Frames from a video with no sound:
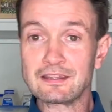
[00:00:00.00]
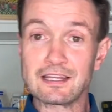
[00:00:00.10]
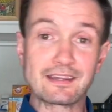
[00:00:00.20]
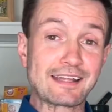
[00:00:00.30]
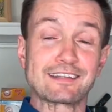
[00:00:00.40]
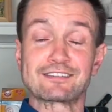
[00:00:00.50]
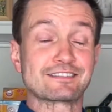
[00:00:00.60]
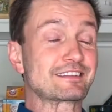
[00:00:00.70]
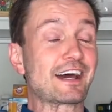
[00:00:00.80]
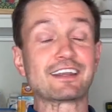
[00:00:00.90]
Now that doesn't
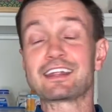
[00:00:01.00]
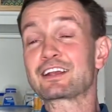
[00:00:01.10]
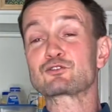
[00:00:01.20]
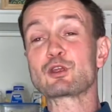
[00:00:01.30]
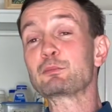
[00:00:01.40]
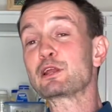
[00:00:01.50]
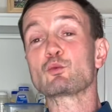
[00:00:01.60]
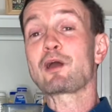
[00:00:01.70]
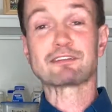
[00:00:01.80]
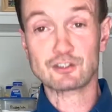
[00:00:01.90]
sound extremely
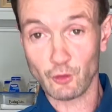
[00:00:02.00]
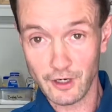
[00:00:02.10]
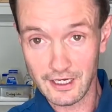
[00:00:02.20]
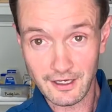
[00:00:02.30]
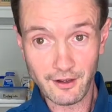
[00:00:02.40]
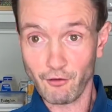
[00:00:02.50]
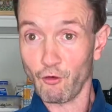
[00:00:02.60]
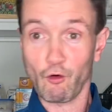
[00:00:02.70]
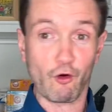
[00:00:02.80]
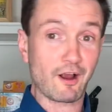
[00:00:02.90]
revelatory
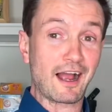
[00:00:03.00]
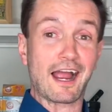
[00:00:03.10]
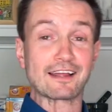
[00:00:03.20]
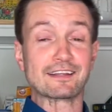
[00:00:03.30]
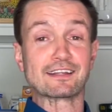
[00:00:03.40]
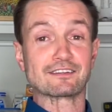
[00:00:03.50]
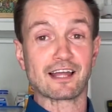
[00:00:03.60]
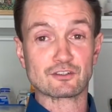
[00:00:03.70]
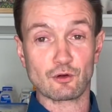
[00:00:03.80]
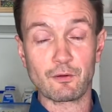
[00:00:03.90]
or highly
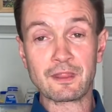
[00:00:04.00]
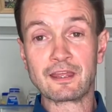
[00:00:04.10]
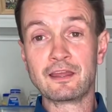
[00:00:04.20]
intellectual,